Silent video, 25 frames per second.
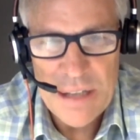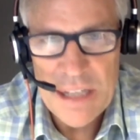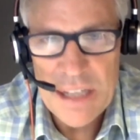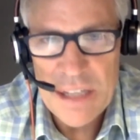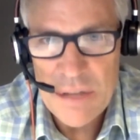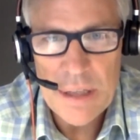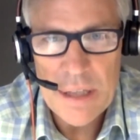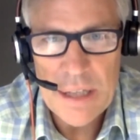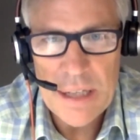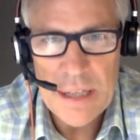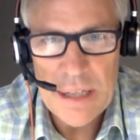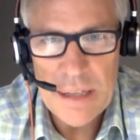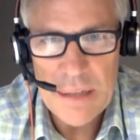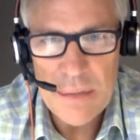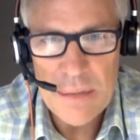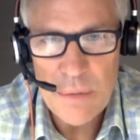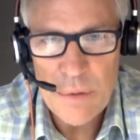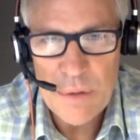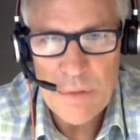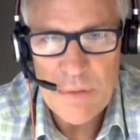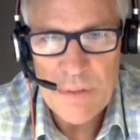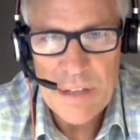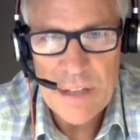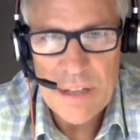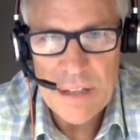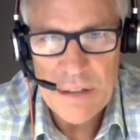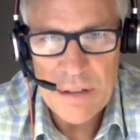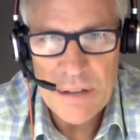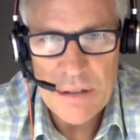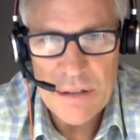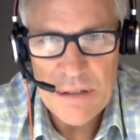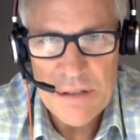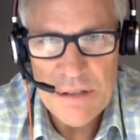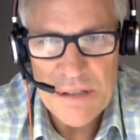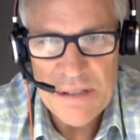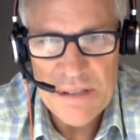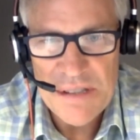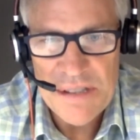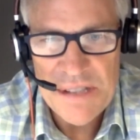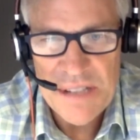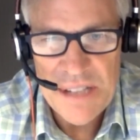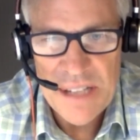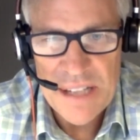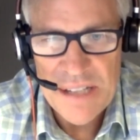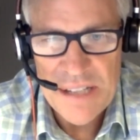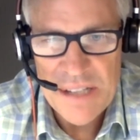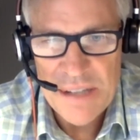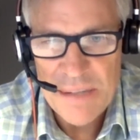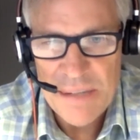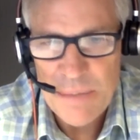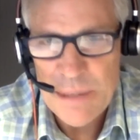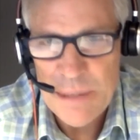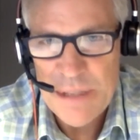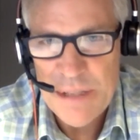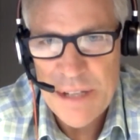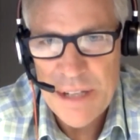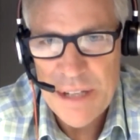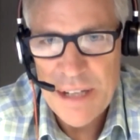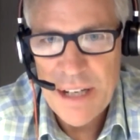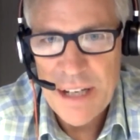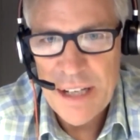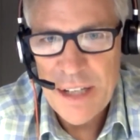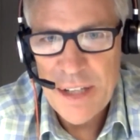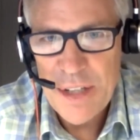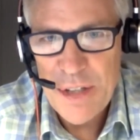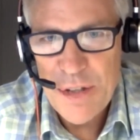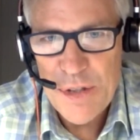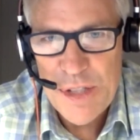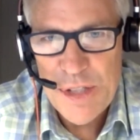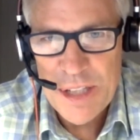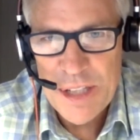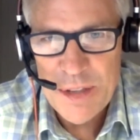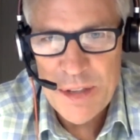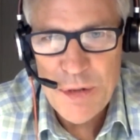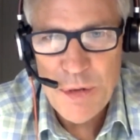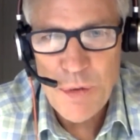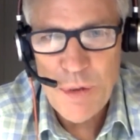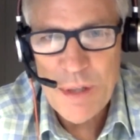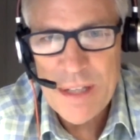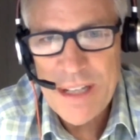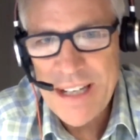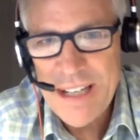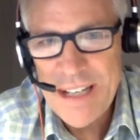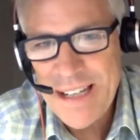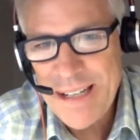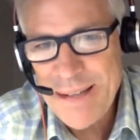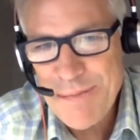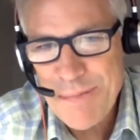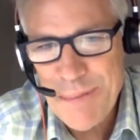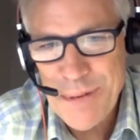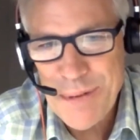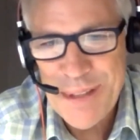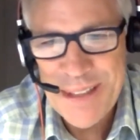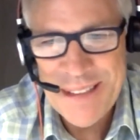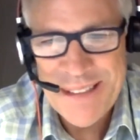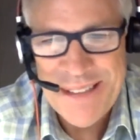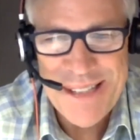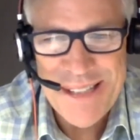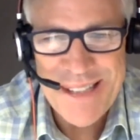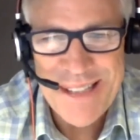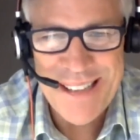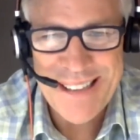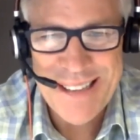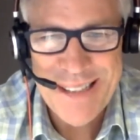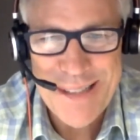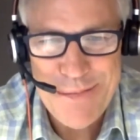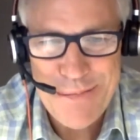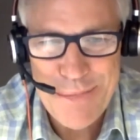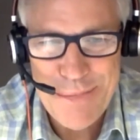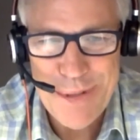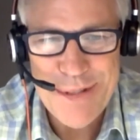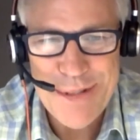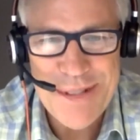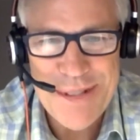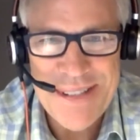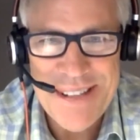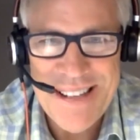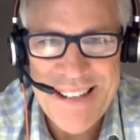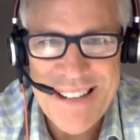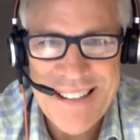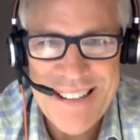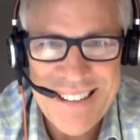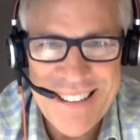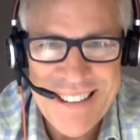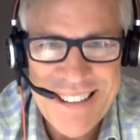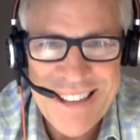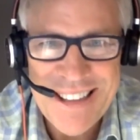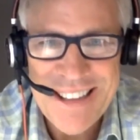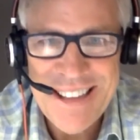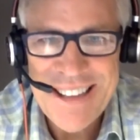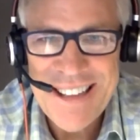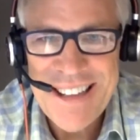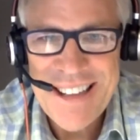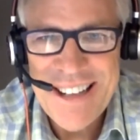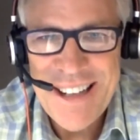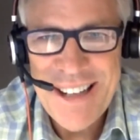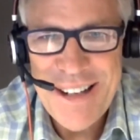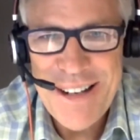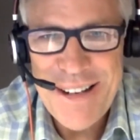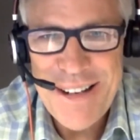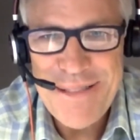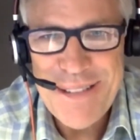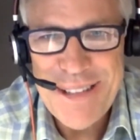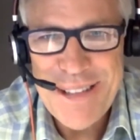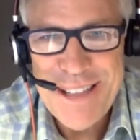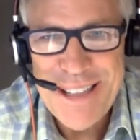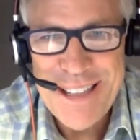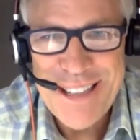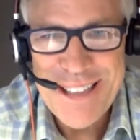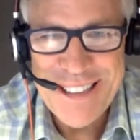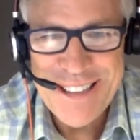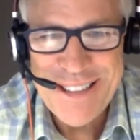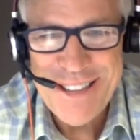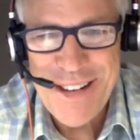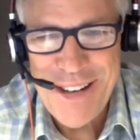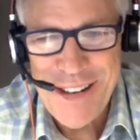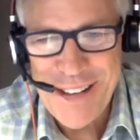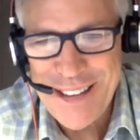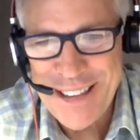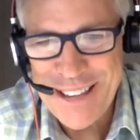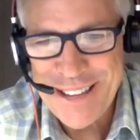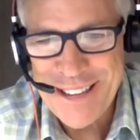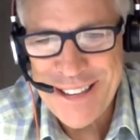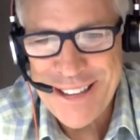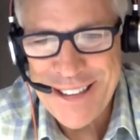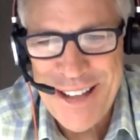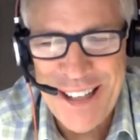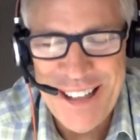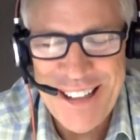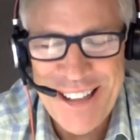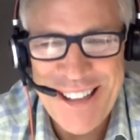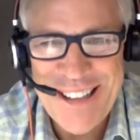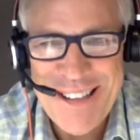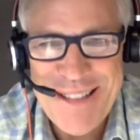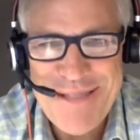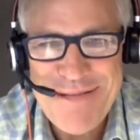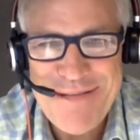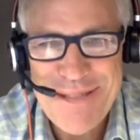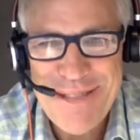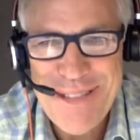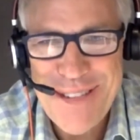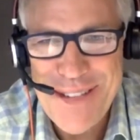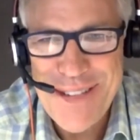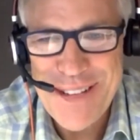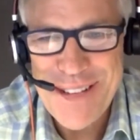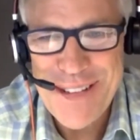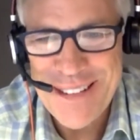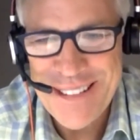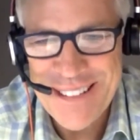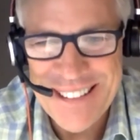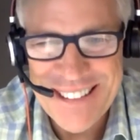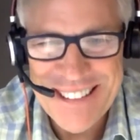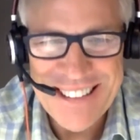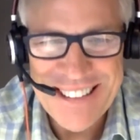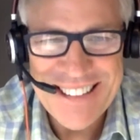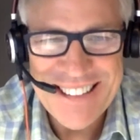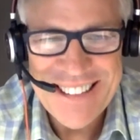And we've had good success. I've been using 28.6% of the target comp for